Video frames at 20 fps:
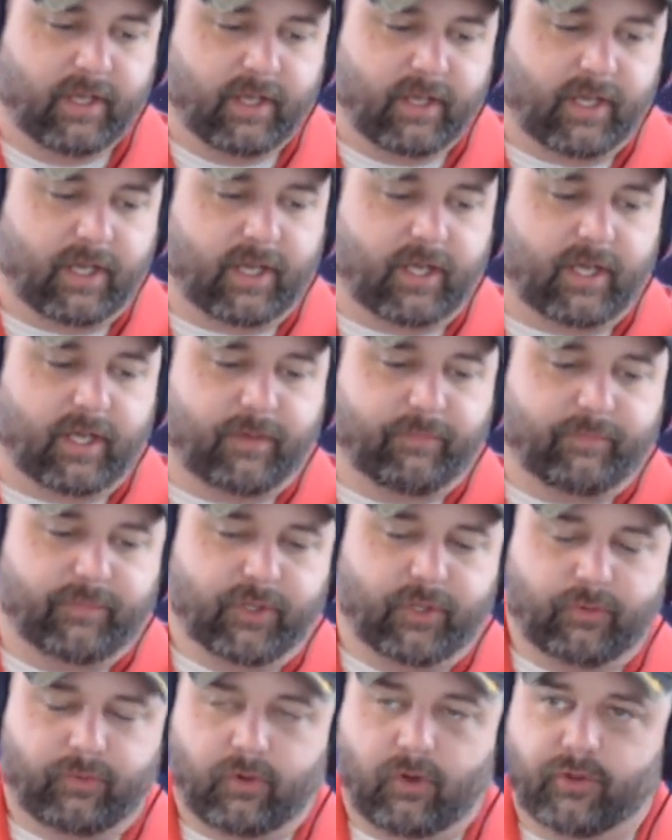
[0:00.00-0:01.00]

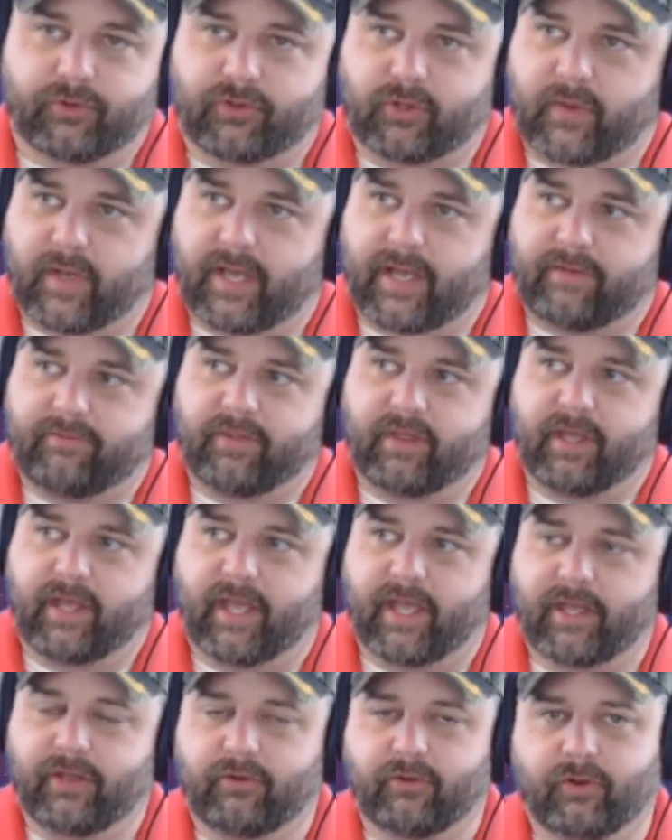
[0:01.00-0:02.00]
You also have the
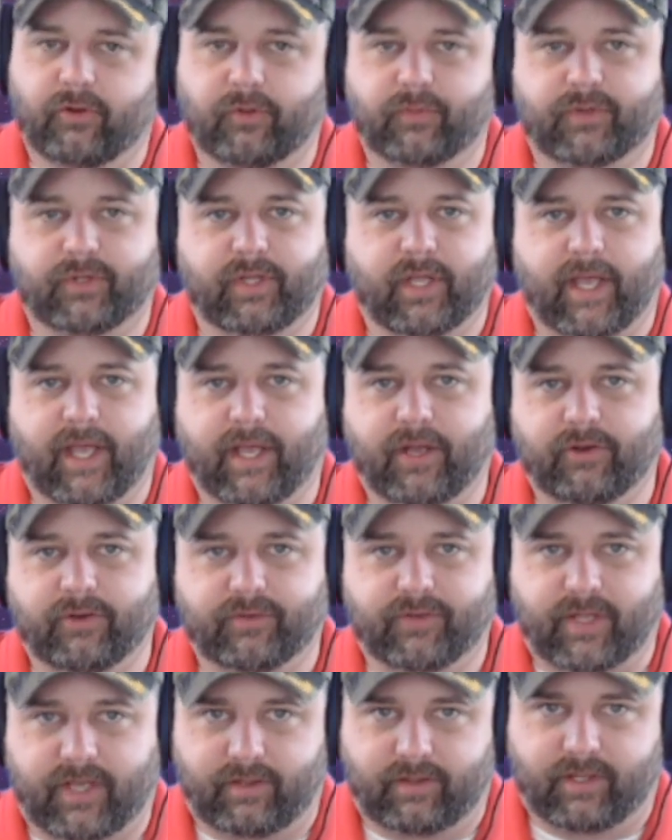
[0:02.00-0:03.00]
hate groups and the
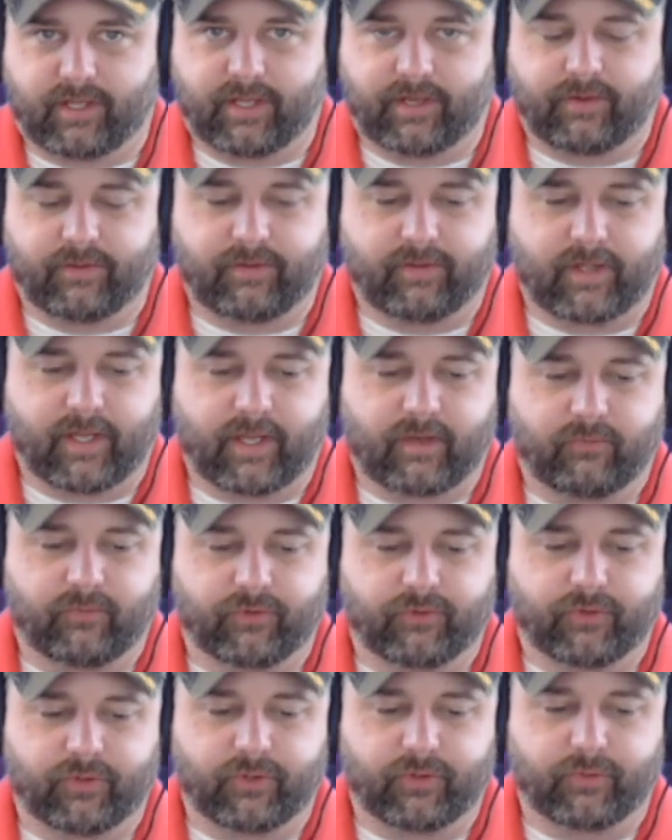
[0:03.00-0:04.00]
haters out there that
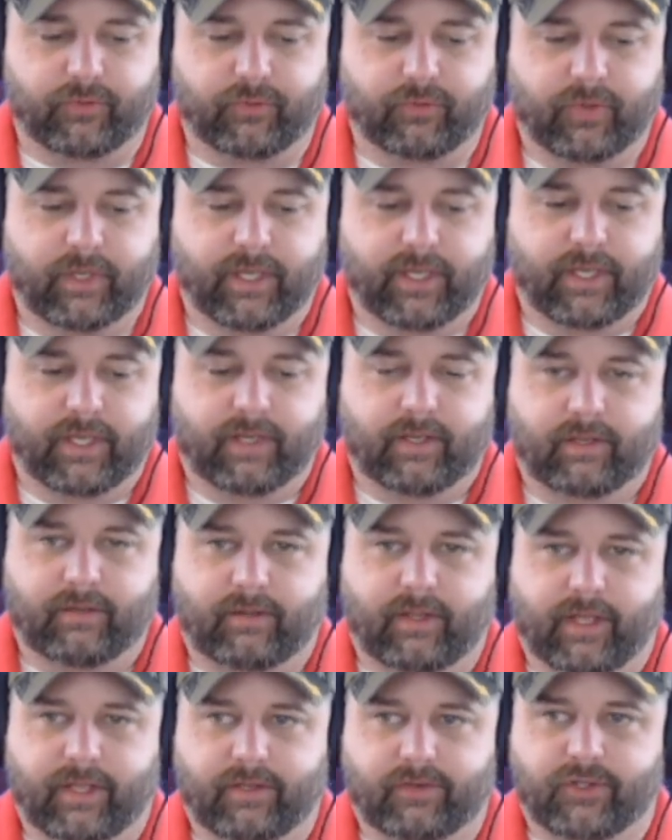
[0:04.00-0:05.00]

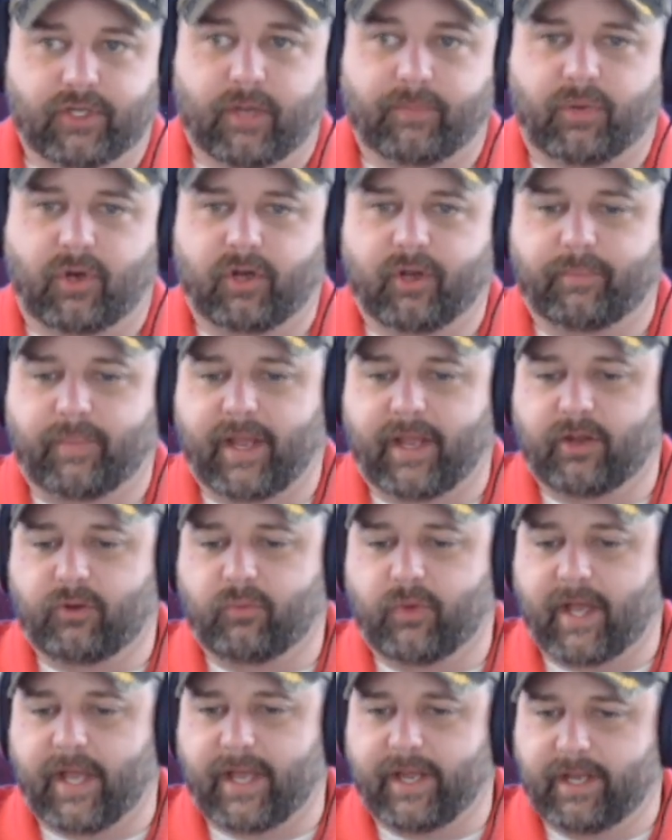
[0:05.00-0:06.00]
they jump on a
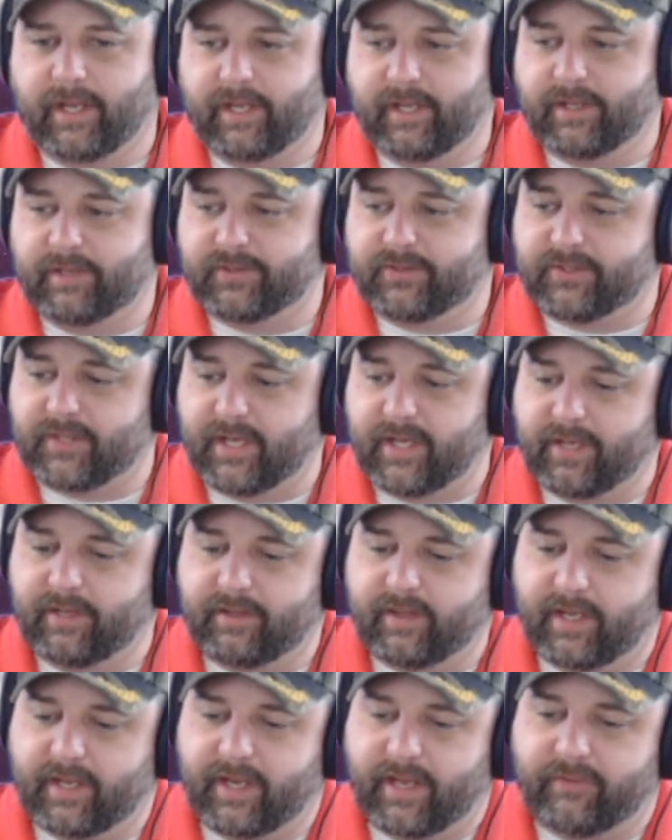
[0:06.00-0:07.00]
bandwagon and say
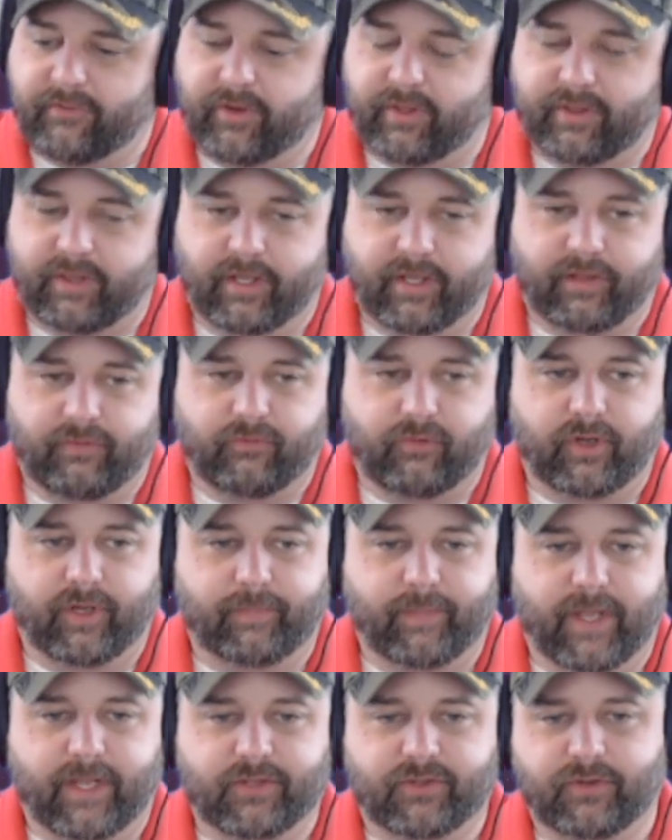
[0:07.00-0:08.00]
that everything
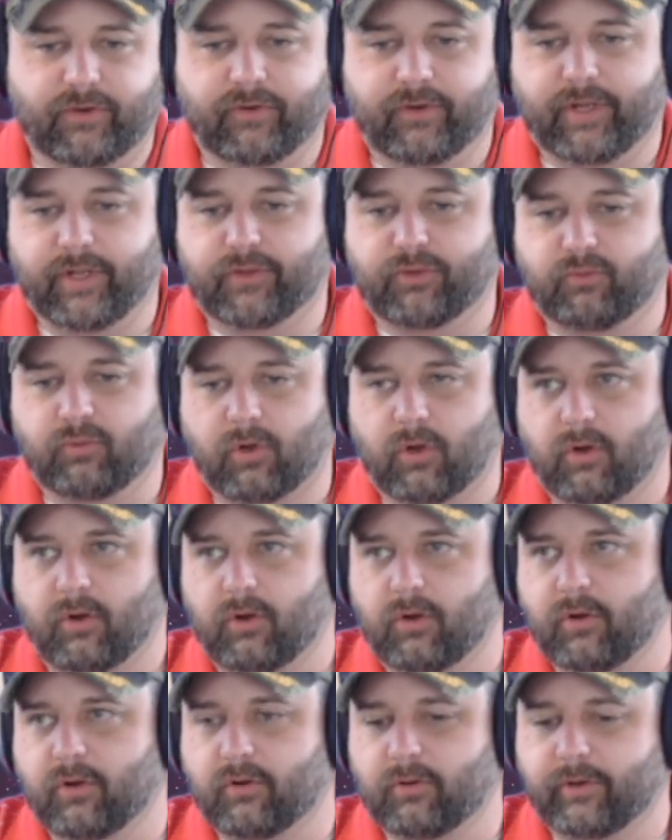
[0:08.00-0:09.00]
Freemasonry is
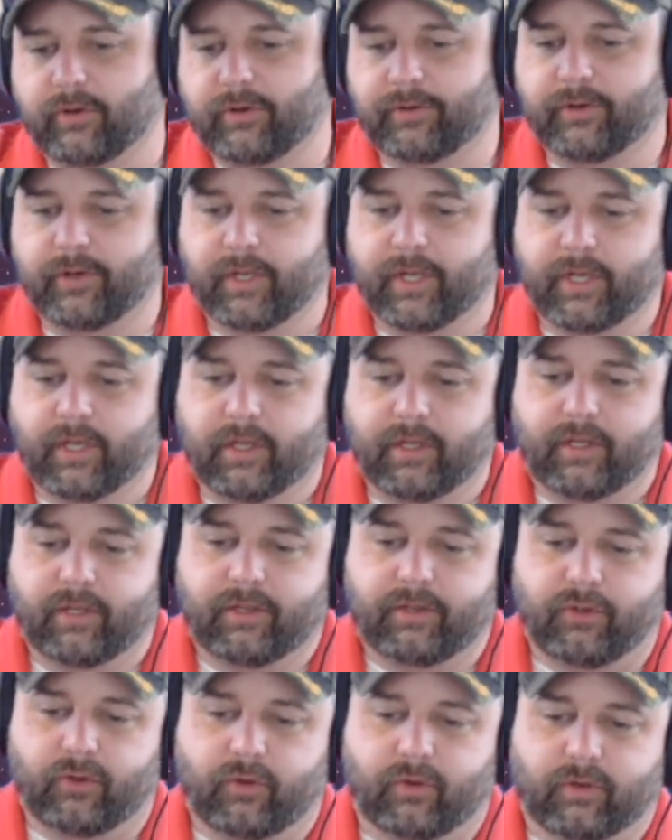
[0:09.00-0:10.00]
wrong, or
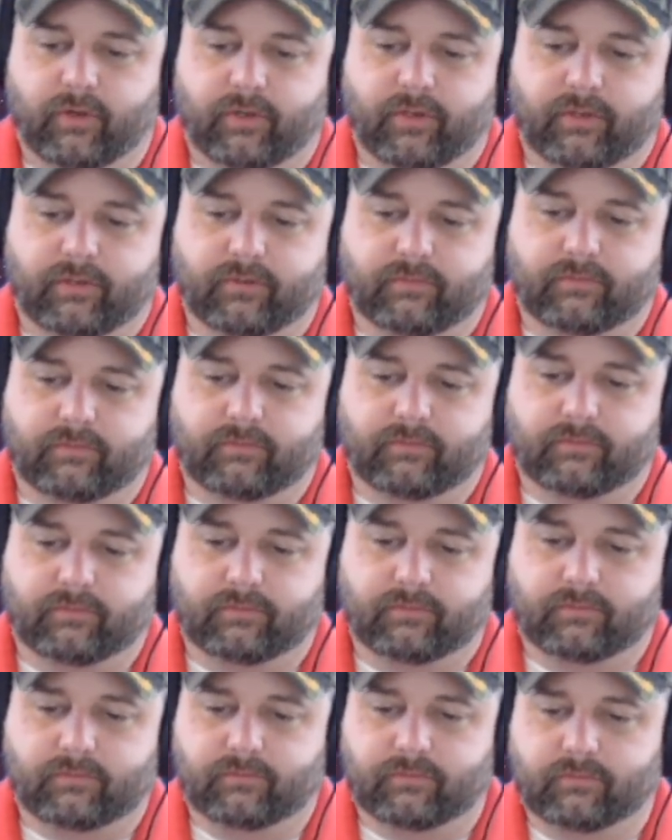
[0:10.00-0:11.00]
you're
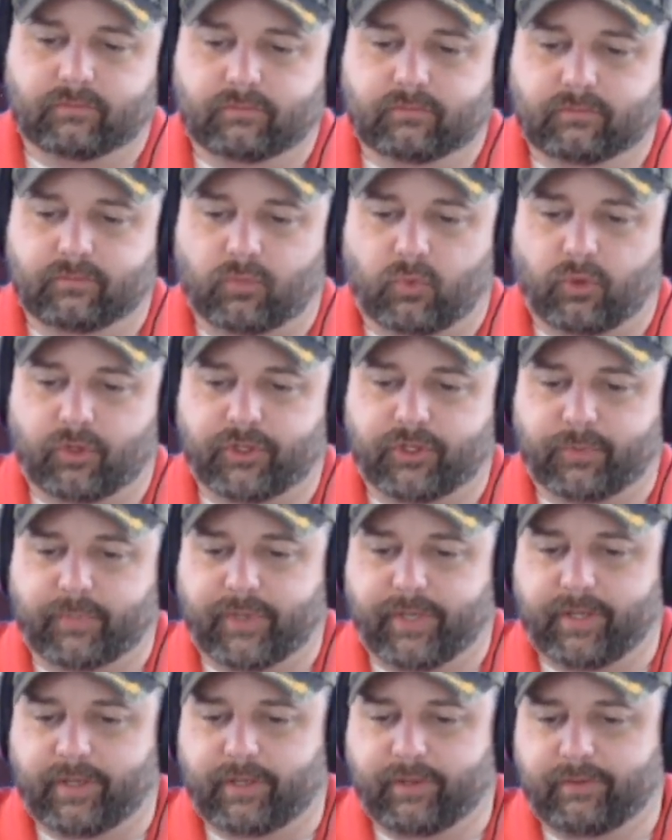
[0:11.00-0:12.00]

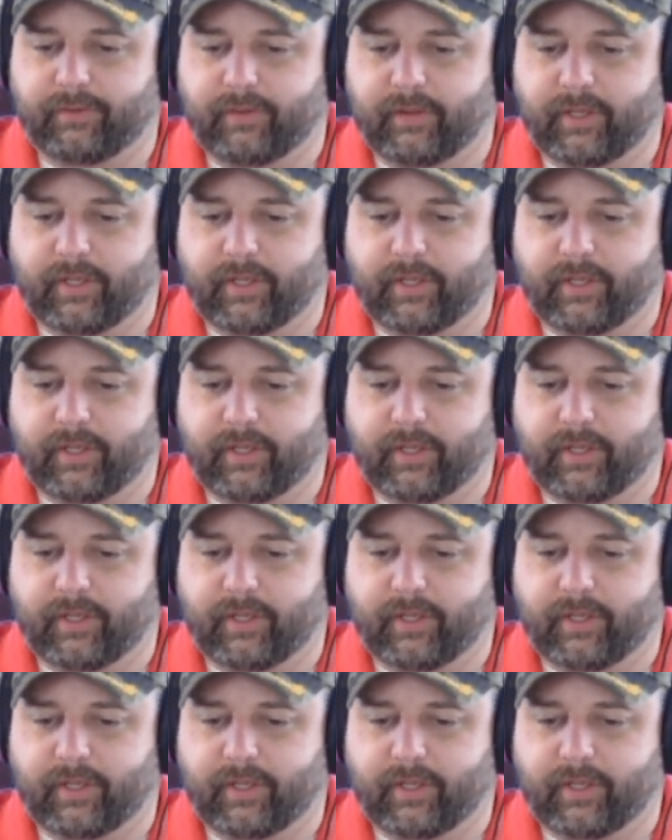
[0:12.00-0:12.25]
worshiping